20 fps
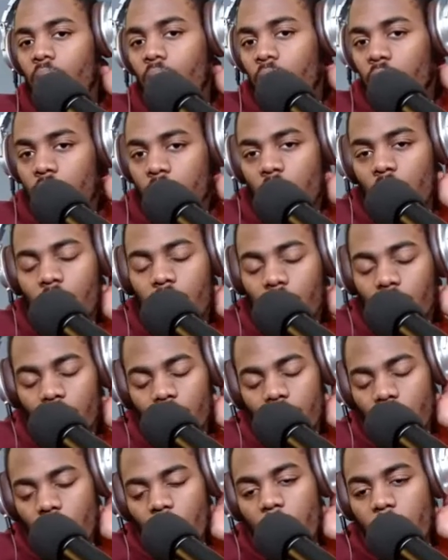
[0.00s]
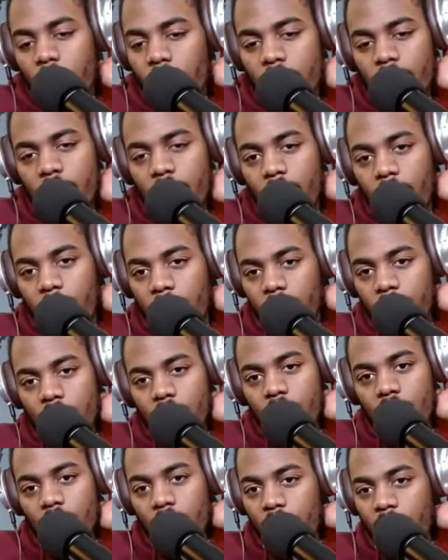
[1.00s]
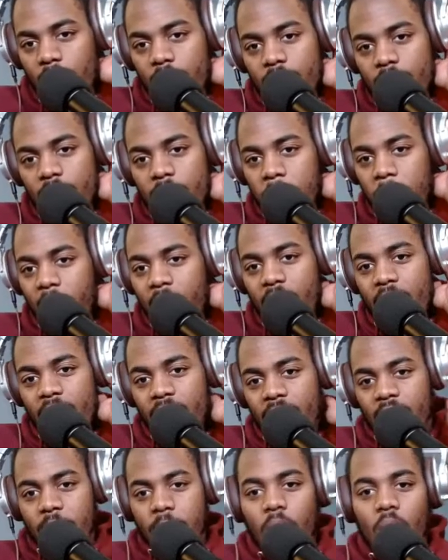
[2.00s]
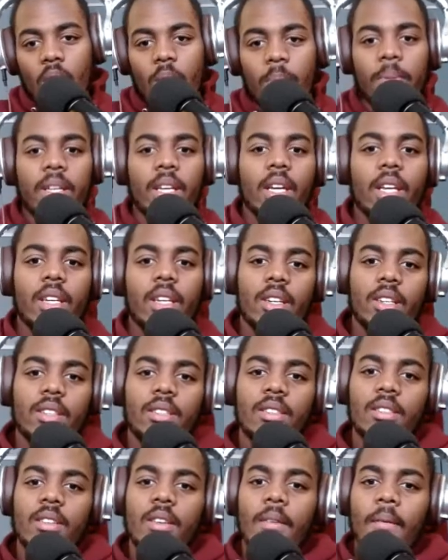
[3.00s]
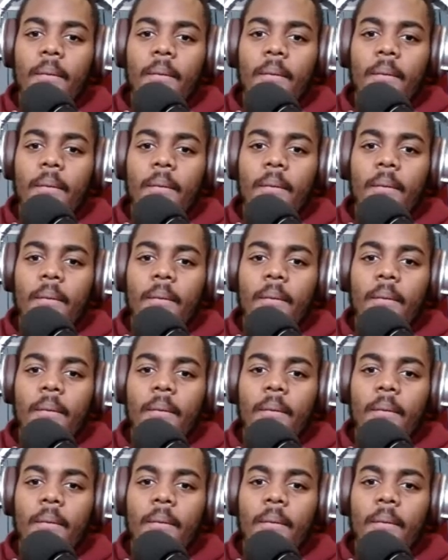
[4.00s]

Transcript: the word says, do not despise small beginnings.